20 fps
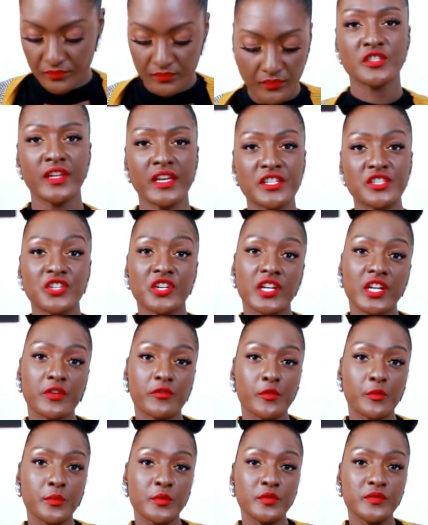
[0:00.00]
So next you're going
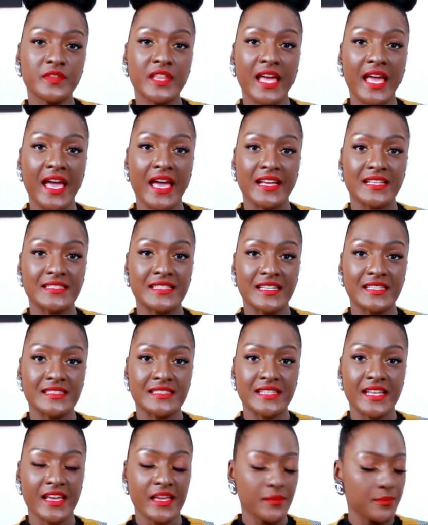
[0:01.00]
to remove the excess
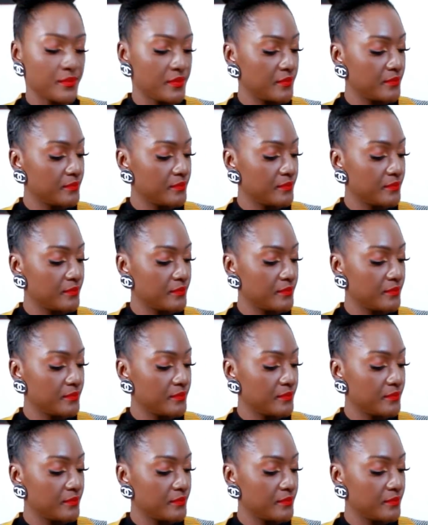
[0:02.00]
tape.